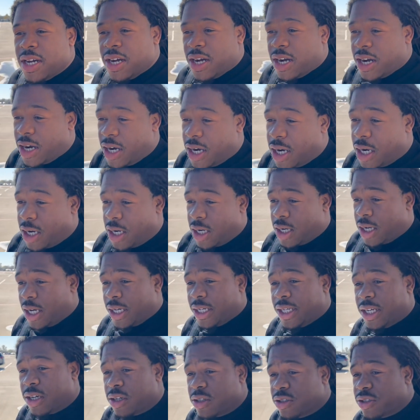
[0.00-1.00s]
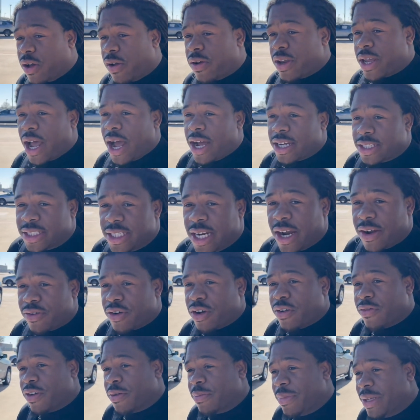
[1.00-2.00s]
a dealer's only auction. I don't know if
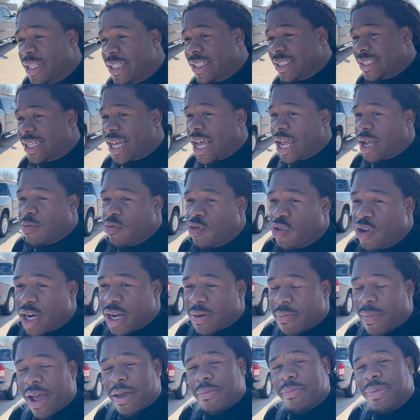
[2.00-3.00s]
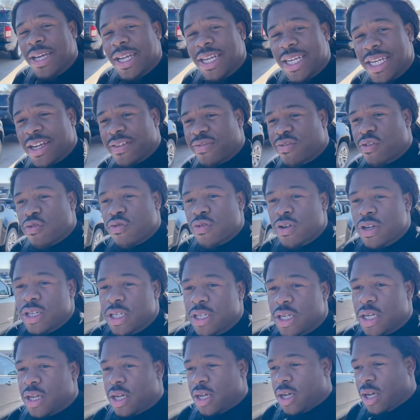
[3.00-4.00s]
it'll be the same one. It might be a different one,
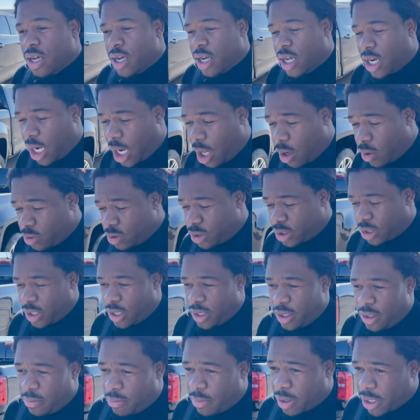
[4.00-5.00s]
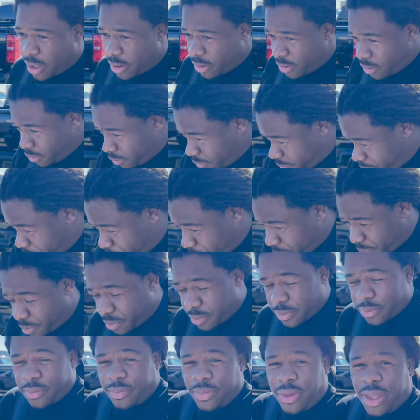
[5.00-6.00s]
close, but
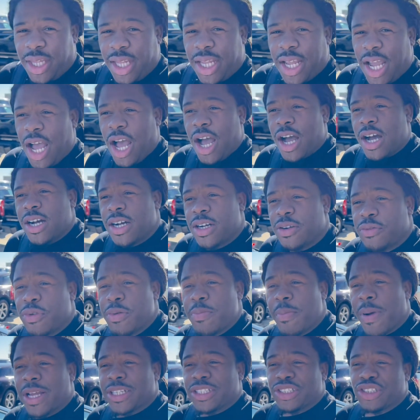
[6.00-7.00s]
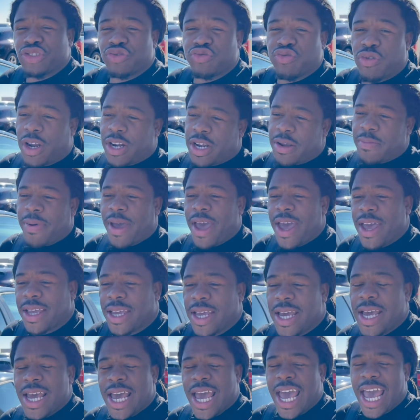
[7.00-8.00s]
we might just run it back
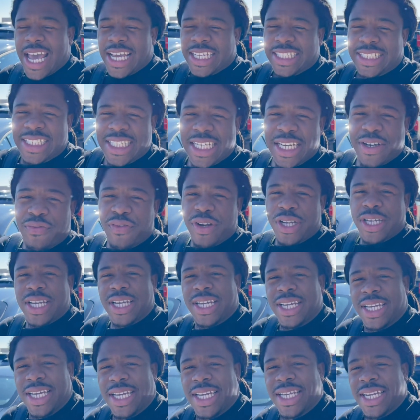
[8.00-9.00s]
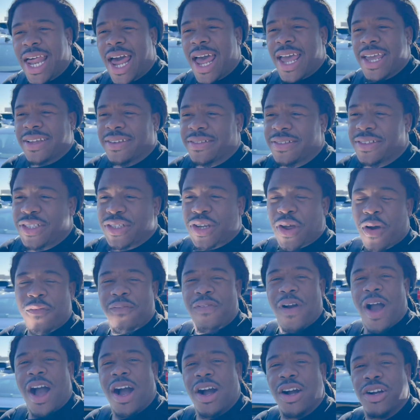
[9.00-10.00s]
and see if we could get, like, you know,
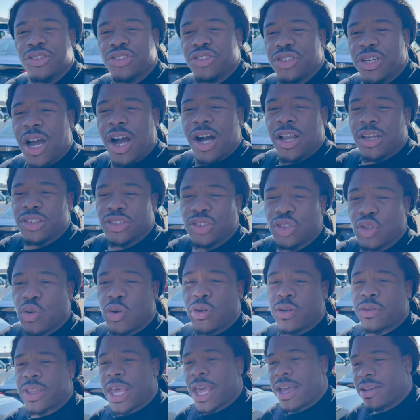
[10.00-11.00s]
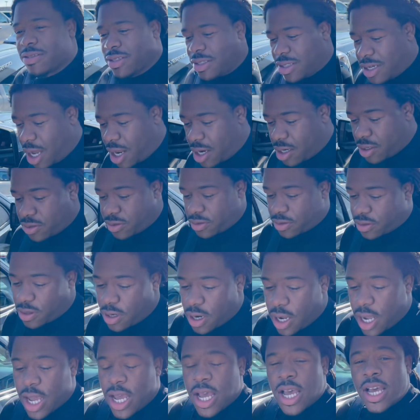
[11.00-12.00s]
$500 or $1,000 or
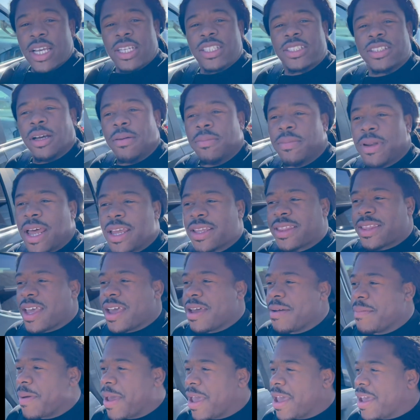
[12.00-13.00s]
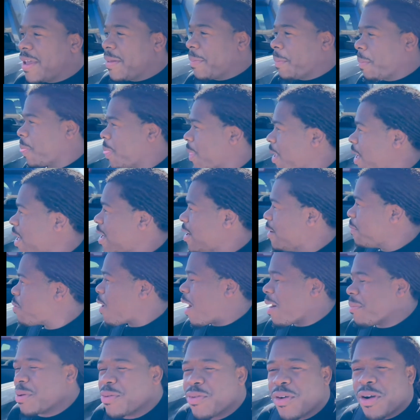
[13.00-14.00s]
something like that, man.
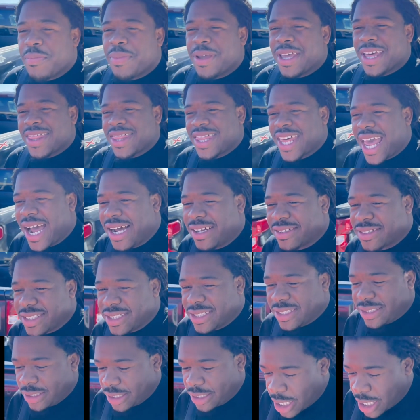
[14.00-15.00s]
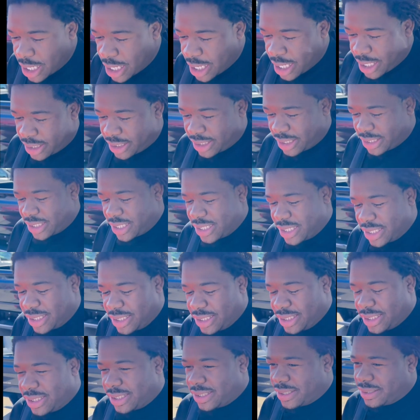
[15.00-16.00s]
Probably won't be 1,000 just because
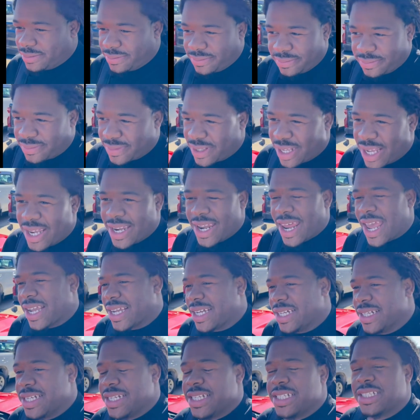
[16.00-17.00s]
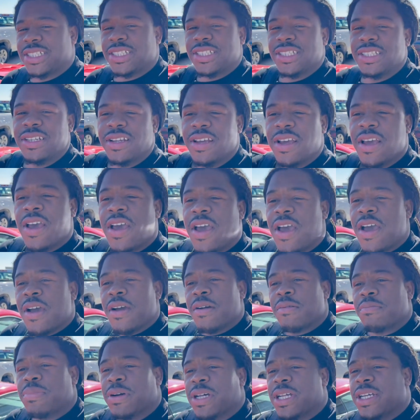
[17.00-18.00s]
it's in that condition,
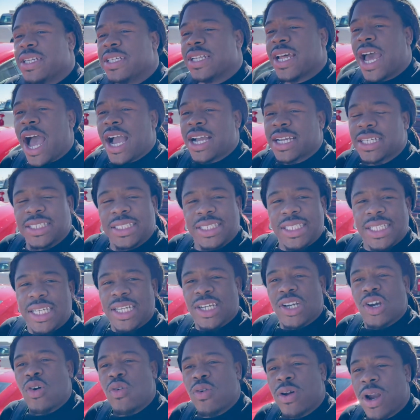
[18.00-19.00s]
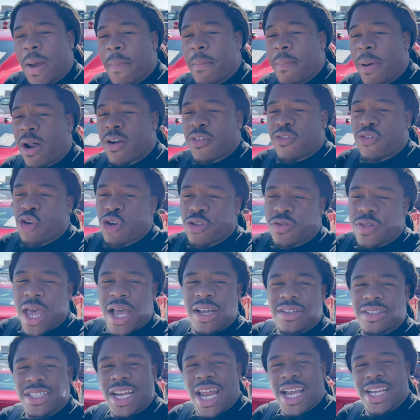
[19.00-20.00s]
but I can see it going. I bought it for
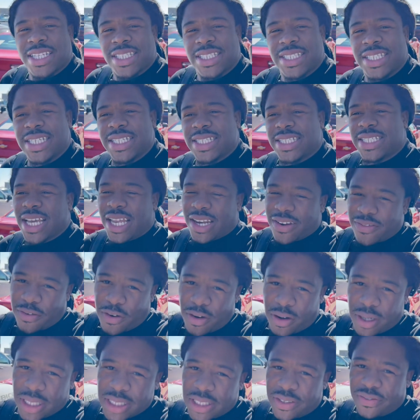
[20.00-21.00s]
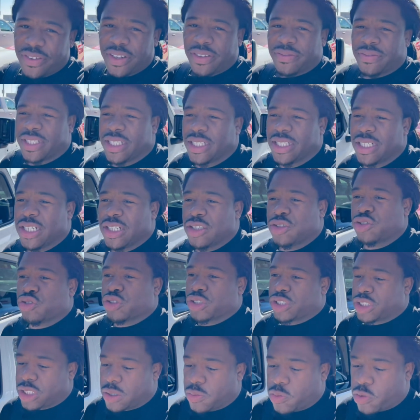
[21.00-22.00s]
1,000. I can see it selling for at least 1,500
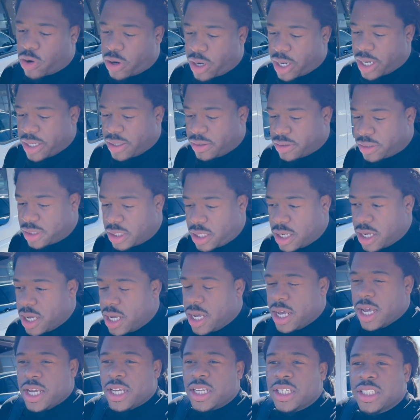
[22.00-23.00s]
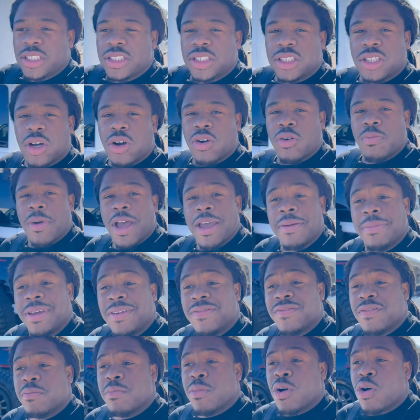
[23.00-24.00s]
somewhere else, so maybe
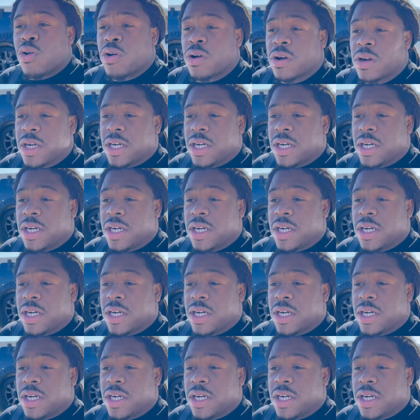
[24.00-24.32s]
even more.